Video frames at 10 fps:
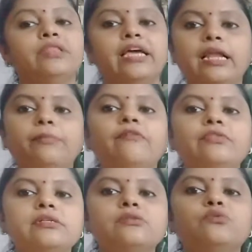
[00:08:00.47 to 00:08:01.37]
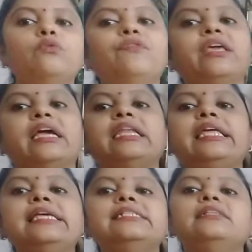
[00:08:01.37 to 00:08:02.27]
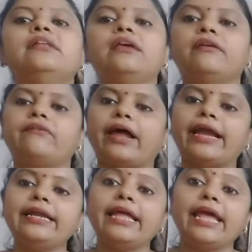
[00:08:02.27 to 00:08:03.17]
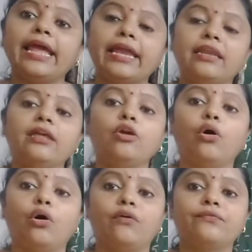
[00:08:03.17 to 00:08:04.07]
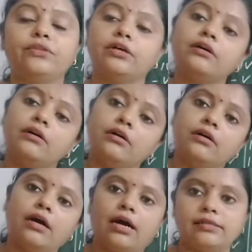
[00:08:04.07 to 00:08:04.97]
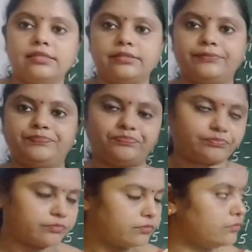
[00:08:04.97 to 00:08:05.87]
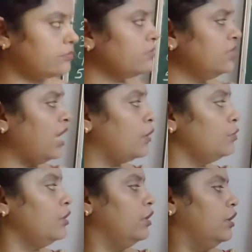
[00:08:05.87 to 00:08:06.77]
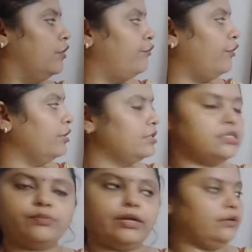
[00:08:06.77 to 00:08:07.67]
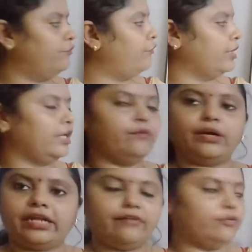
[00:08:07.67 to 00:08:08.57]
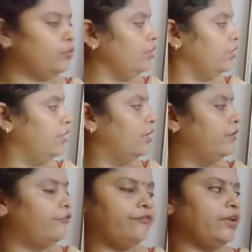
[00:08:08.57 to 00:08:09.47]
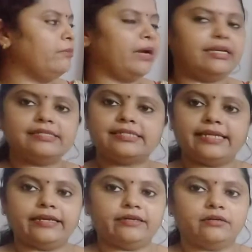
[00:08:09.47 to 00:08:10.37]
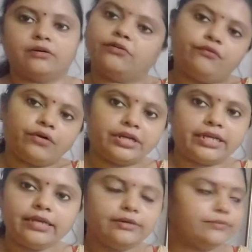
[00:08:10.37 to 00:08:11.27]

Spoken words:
with the help of this rule, we can easily write any of the answer. Now for this one, 40, what I have told? 50 minus 10. 40,